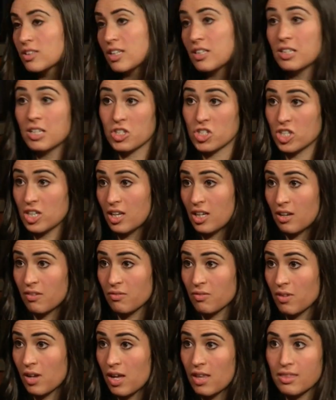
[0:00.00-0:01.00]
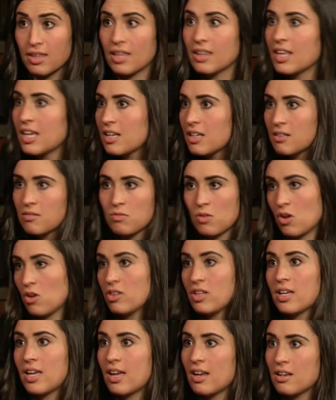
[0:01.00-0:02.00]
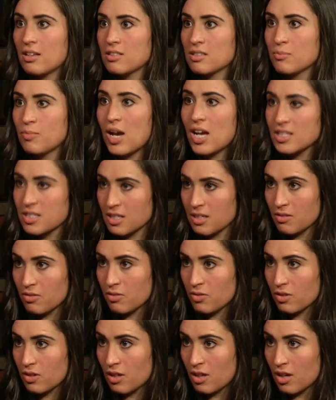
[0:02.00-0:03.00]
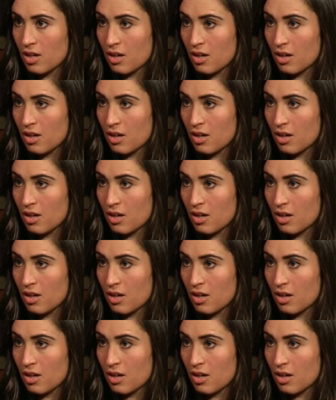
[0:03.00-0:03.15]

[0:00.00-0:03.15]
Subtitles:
called conditioning, and then all they get is a positive